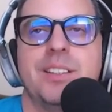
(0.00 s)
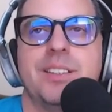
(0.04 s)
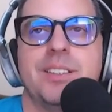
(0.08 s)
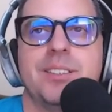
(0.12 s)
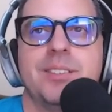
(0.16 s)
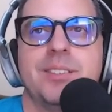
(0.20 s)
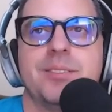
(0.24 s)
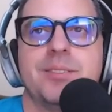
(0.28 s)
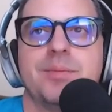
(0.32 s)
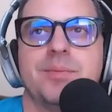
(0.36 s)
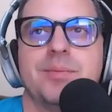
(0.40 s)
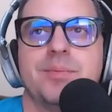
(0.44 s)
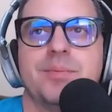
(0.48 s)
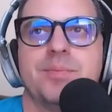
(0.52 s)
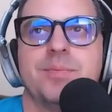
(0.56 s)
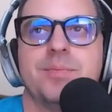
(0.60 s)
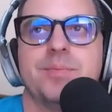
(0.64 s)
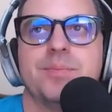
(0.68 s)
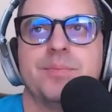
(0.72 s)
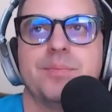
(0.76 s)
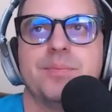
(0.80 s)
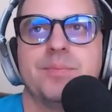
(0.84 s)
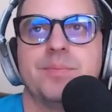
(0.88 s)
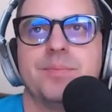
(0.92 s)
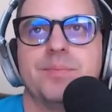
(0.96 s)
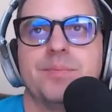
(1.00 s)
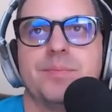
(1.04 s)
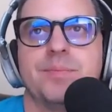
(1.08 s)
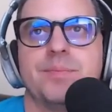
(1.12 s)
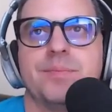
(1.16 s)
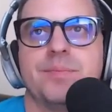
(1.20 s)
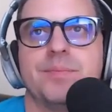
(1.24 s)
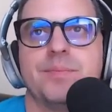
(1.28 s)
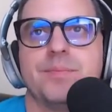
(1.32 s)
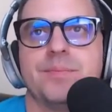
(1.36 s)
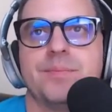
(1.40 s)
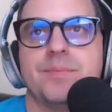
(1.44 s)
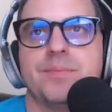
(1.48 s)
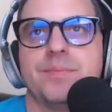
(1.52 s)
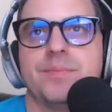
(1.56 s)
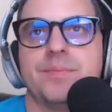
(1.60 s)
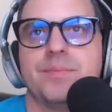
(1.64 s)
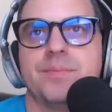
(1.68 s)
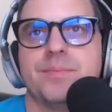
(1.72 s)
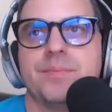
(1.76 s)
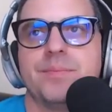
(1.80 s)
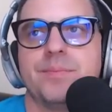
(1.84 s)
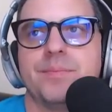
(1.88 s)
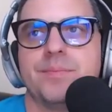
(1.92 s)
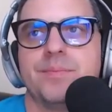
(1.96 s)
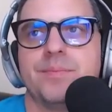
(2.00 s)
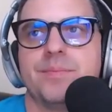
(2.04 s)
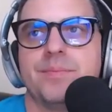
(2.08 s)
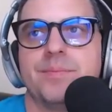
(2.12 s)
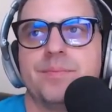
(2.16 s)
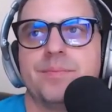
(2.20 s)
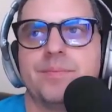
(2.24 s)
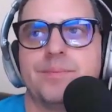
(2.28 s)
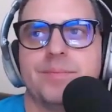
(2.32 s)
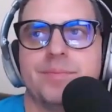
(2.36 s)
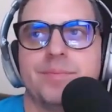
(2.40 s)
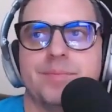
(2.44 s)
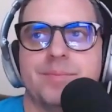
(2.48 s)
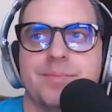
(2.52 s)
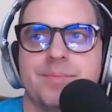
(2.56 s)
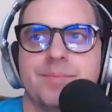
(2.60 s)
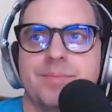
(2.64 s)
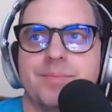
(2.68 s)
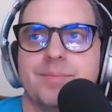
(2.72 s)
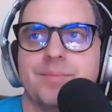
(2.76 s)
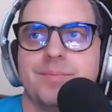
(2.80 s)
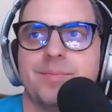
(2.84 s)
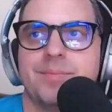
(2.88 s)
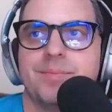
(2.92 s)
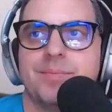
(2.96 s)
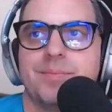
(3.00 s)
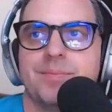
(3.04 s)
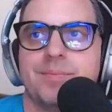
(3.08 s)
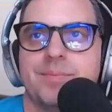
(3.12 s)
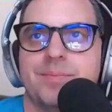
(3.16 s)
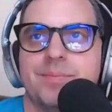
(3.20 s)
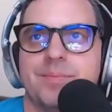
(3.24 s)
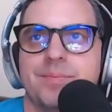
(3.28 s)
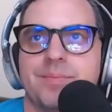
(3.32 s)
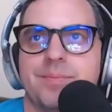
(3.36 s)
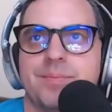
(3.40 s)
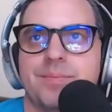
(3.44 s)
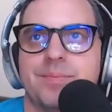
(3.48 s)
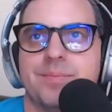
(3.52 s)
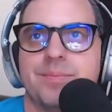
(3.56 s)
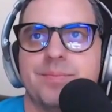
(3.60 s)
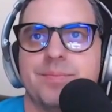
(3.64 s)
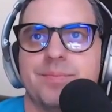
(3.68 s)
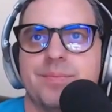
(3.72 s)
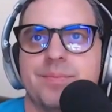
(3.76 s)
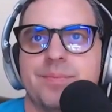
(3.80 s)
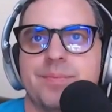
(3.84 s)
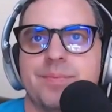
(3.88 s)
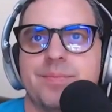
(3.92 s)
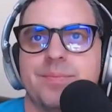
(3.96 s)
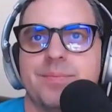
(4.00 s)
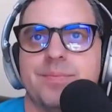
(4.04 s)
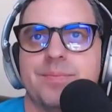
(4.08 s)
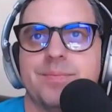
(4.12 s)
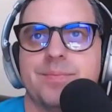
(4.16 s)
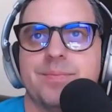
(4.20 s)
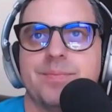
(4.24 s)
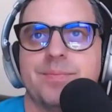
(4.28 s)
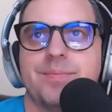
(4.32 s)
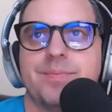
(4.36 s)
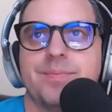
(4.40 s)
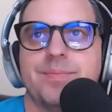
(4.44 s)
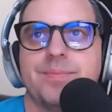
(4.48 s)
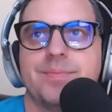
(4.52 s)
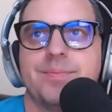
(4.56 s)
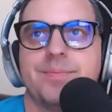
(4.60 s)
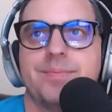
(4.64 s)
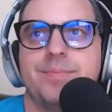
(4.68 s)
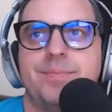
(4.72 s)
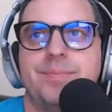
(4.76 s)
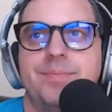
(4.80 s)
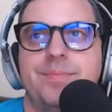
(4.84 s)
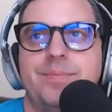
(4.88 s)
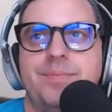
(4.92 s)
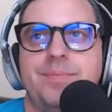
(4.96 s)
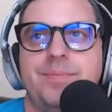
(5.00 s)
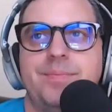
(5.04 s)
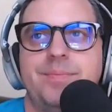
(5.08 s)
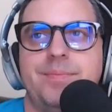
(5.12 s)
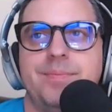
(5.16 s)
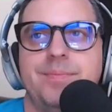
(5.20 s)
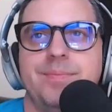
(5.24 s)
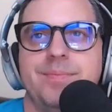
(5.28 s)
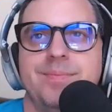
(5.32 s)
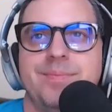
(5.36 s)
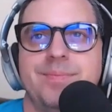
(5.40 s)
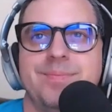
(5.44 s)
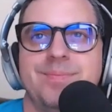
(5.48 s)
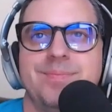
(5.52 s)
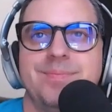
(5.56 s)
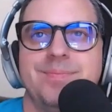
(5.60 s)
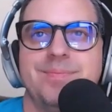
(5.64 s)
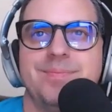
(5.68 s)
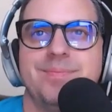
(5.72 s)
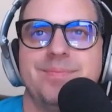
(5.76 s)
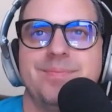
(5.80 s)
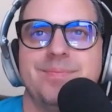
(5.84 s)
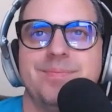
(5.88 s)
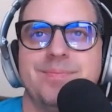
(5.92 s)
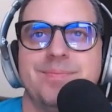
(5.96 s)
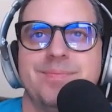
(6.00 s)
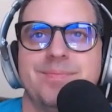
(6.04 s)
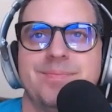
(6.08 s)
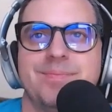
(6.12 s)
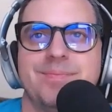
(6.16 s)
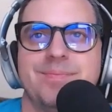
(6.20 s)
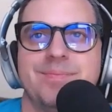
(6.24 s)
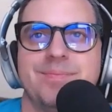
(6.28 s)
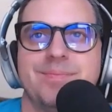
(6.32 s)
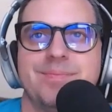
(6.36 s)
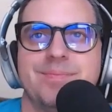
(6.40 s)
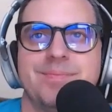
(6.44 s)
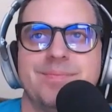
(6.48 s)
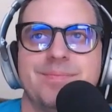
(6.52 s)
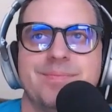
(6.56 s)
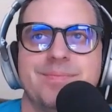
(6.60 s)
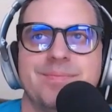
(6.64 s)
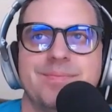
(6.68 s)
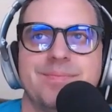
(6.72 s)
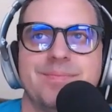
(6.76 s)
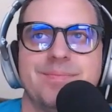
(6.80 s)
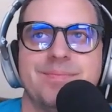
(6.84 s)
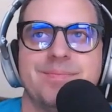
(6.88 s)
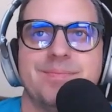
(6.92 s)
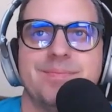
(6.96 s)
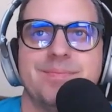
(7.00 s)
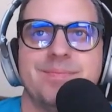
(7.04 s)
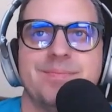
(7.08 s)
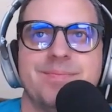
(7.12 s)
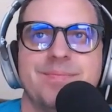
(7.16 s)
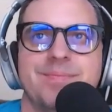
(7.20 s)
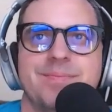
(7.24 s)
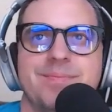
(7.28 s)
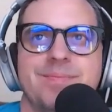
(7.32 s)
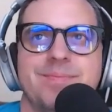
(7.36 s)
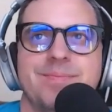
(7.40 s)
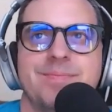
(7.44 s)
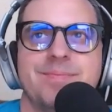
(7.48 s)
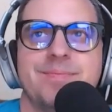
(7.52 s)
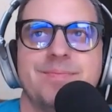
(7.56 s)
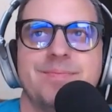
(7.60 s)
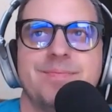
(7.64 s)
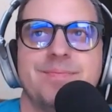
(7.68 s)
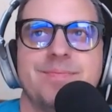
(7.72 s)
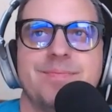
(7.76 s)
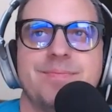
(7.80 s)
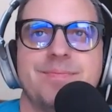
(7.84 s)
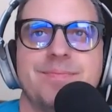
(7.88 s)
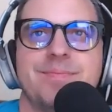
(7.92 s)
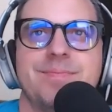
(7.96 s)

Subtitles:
(silent)